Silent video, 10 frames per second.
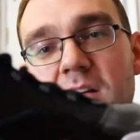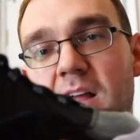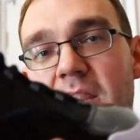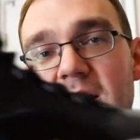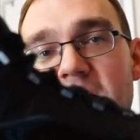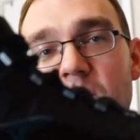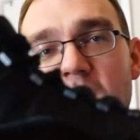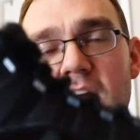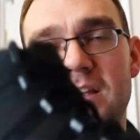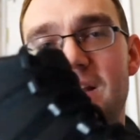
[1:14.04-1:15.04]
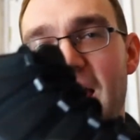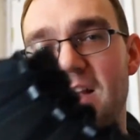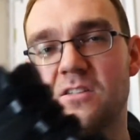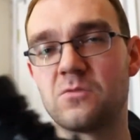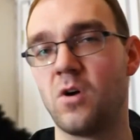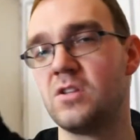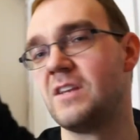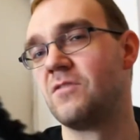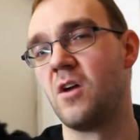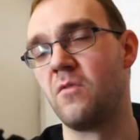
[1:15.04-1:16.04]
and that's how we got it. He did laceless ones,
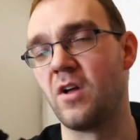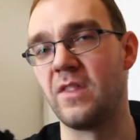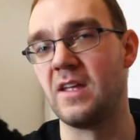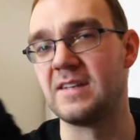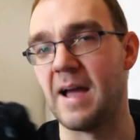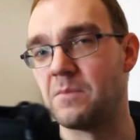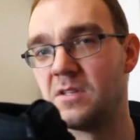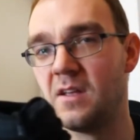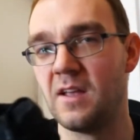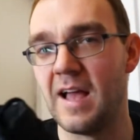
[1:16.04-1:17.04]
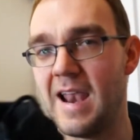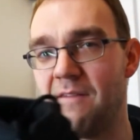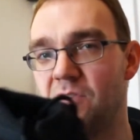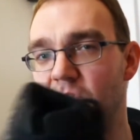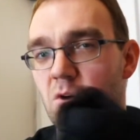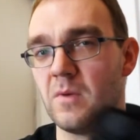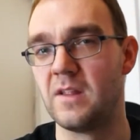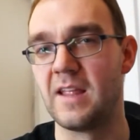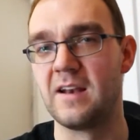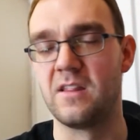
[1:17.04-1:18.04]
even though we've got the Adapt 11s coming
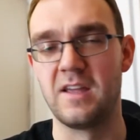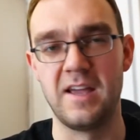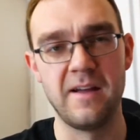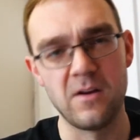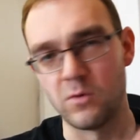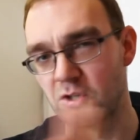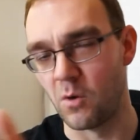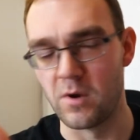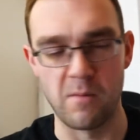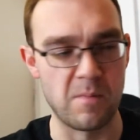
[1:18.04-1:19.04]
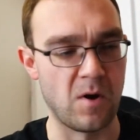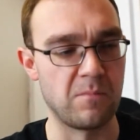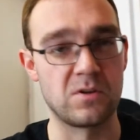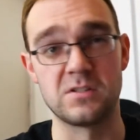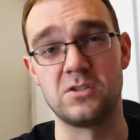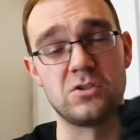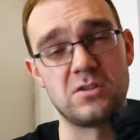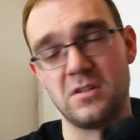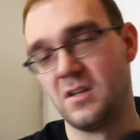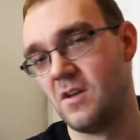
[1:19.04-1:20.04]
at the end of the year, which I will not be buying because they're
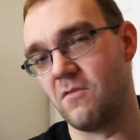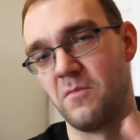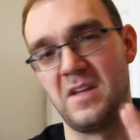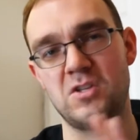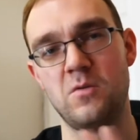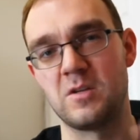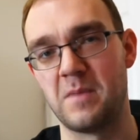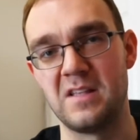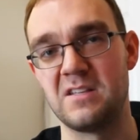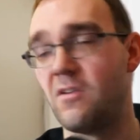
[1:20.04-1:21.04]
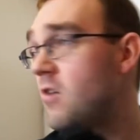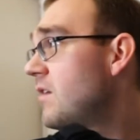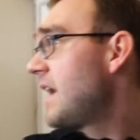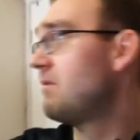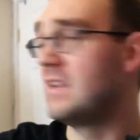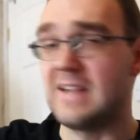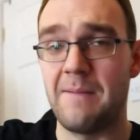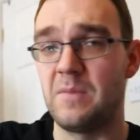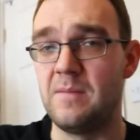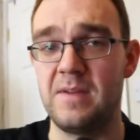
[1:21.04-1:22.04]
just, for me, too expensive. I already have the
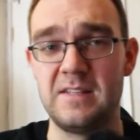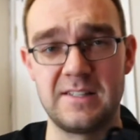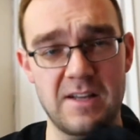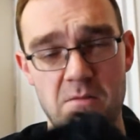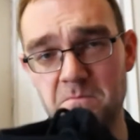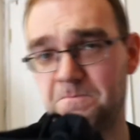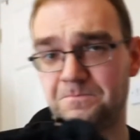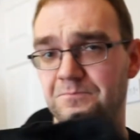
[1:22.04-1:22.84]
Adapt BBs, I don't